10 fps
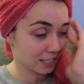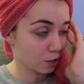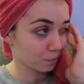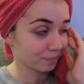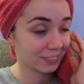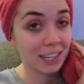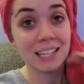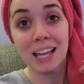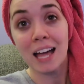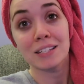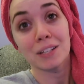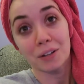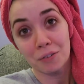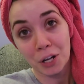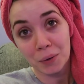So, because I still
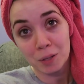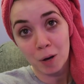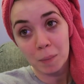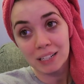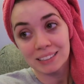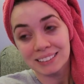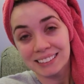don't know at the moment.